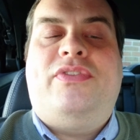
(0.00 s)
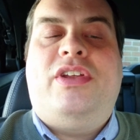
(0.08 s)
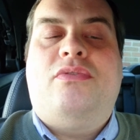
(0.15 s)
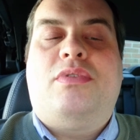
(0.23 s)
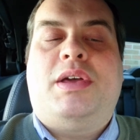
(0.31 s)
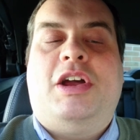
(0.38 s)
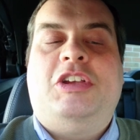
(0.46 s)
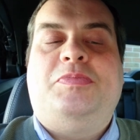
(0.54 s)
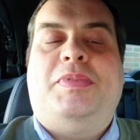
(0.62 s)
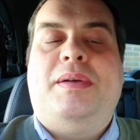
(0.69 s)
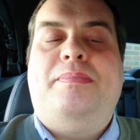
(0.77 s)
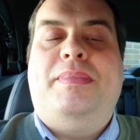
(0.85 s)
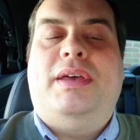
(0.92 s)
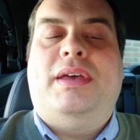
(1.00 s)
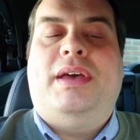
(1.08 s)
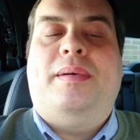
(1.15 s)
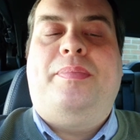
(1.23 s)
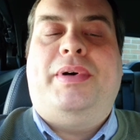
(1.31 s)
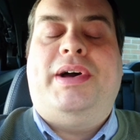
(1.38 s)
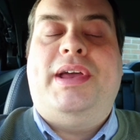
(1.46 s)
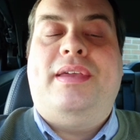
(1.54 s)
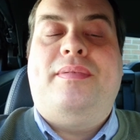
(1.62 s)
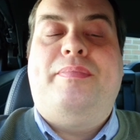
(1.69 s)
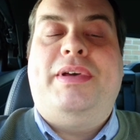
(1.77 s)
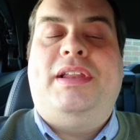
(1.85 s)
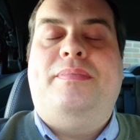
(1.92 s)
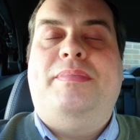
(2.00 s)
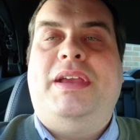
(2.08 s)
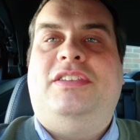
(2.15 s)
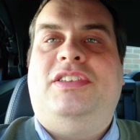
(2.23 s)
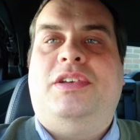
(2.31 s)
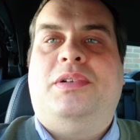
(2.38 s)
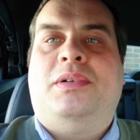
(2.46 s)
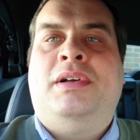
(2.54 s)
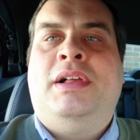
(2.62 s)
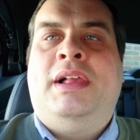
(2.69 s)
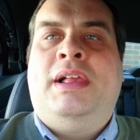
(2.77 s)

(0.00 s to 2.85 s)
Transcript: funeral coach by uh, by Miller Meteor.